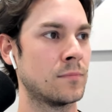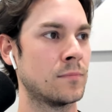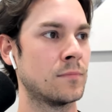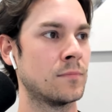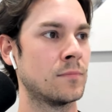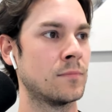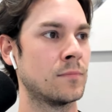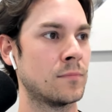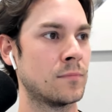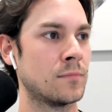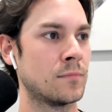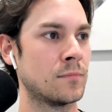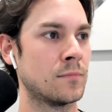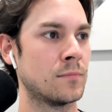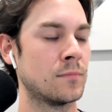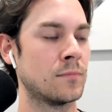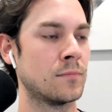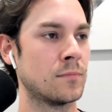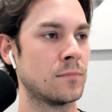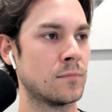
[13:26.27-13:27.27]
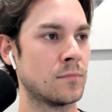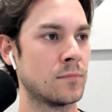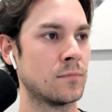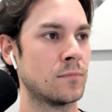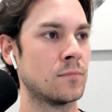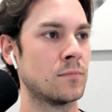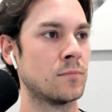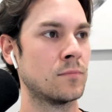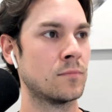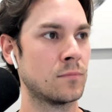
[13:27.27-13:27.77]

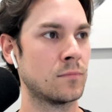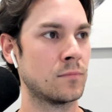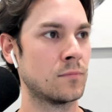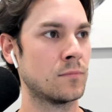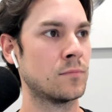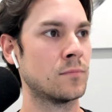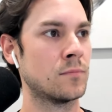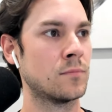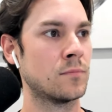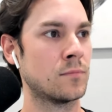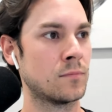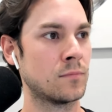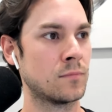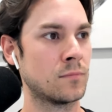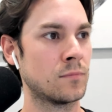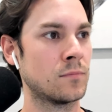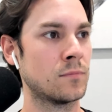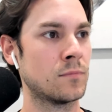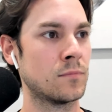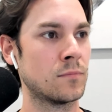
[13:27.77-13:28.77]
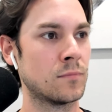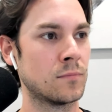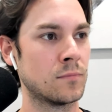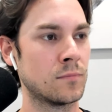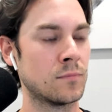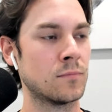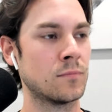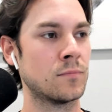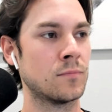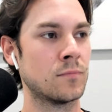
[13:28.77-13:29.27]

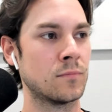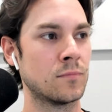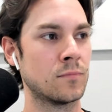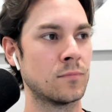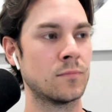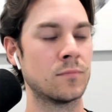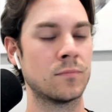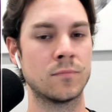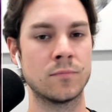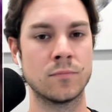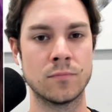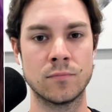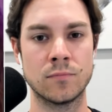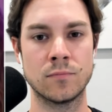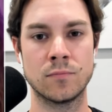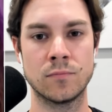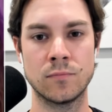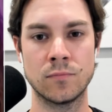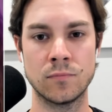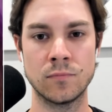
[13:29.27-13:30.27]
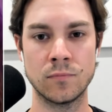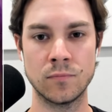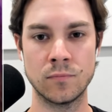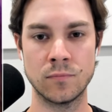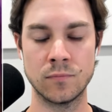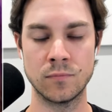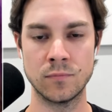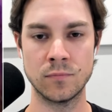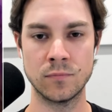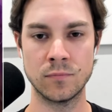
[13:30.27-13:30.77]

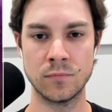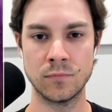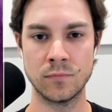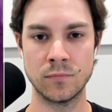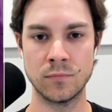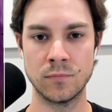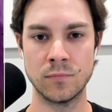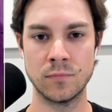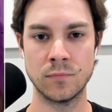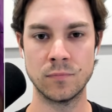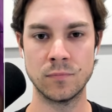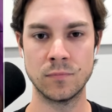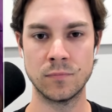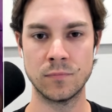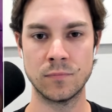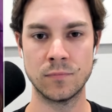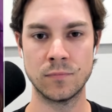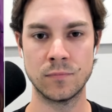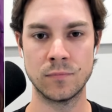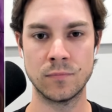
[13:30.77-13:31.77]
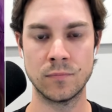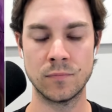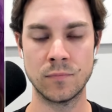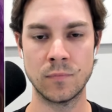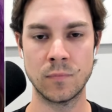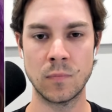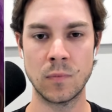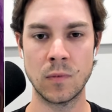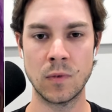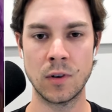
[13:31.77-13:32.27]

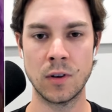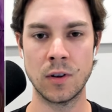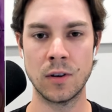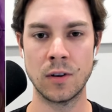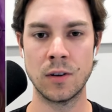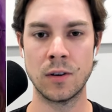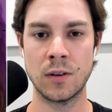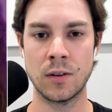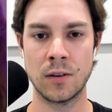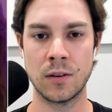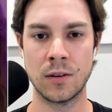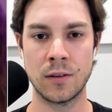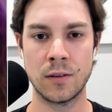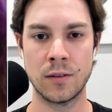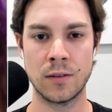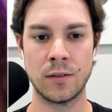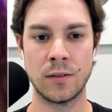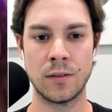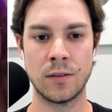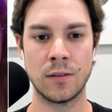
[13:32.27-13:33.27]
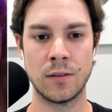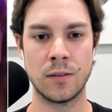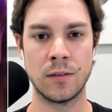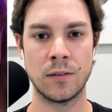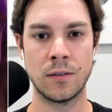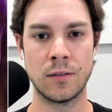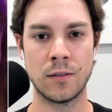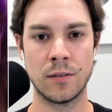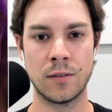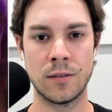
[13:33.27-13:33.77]

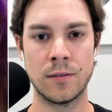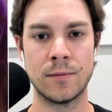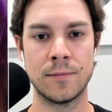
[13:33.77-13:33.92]
This person isn't speaking.